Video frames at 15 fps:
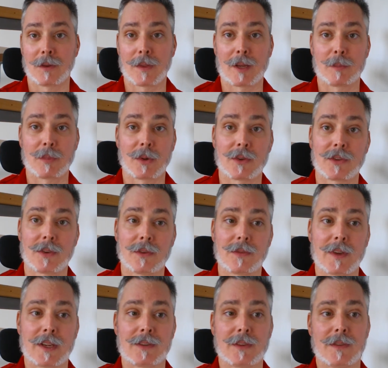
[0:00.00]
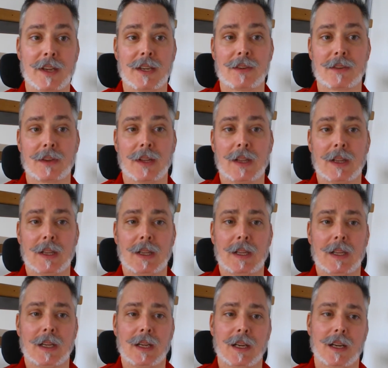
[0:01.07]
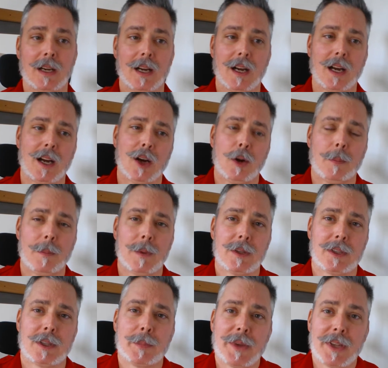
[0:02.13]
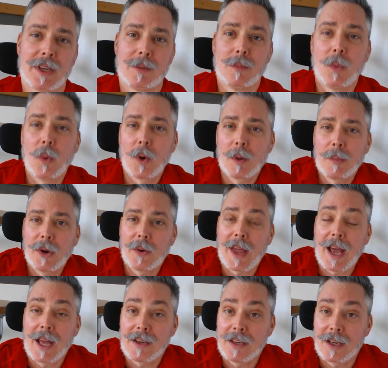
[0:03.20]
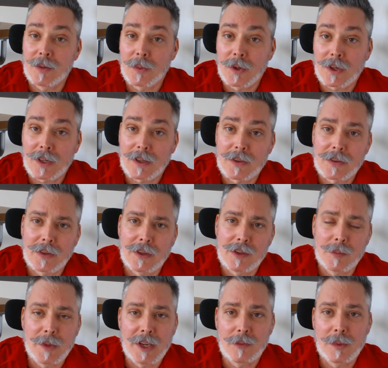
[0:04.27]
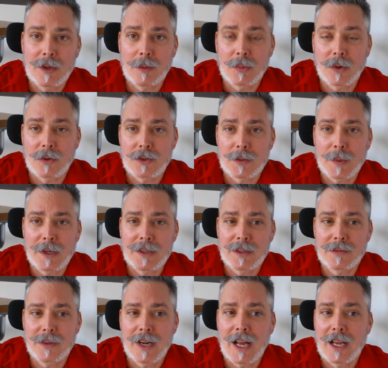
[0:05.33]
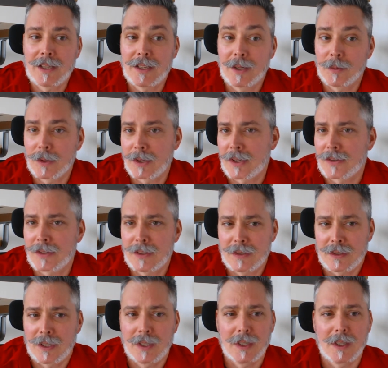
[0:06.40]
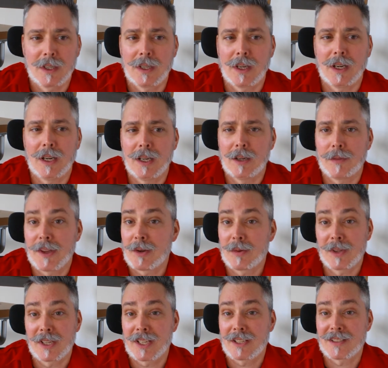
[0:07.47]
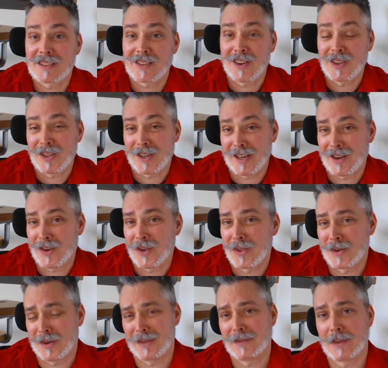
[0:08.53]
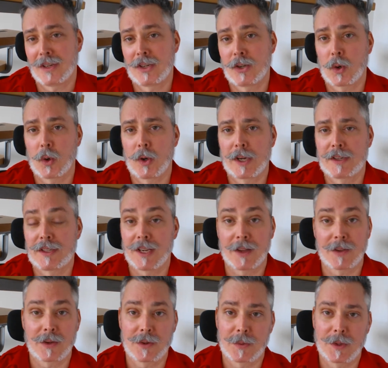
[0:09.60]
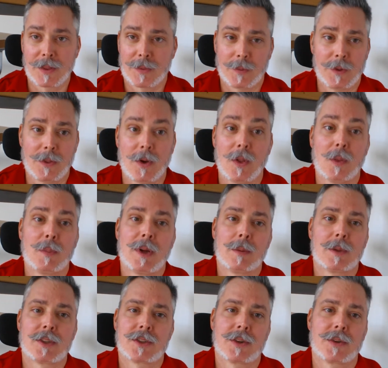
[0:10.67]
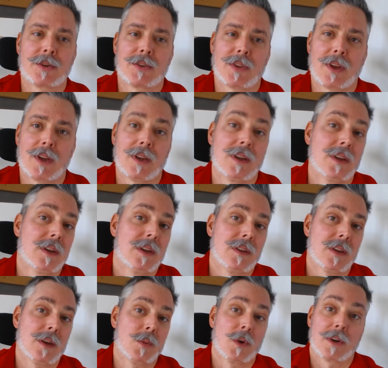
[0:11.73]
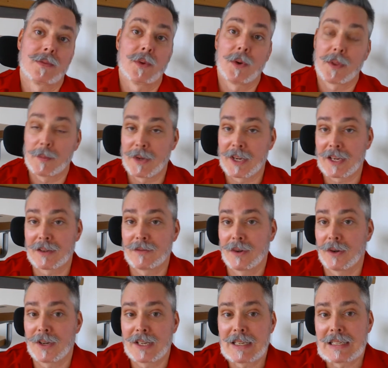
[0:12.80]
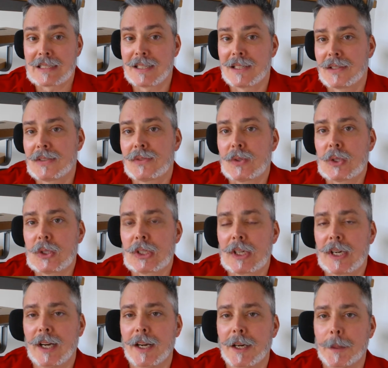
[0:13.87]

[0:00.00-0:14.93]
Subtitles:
That personal face-to-face. A little bit more about ad networks. You may have been approached by different ad networks, and they really consolidate all their inventory together with all the publishers they work for. They make it very easy for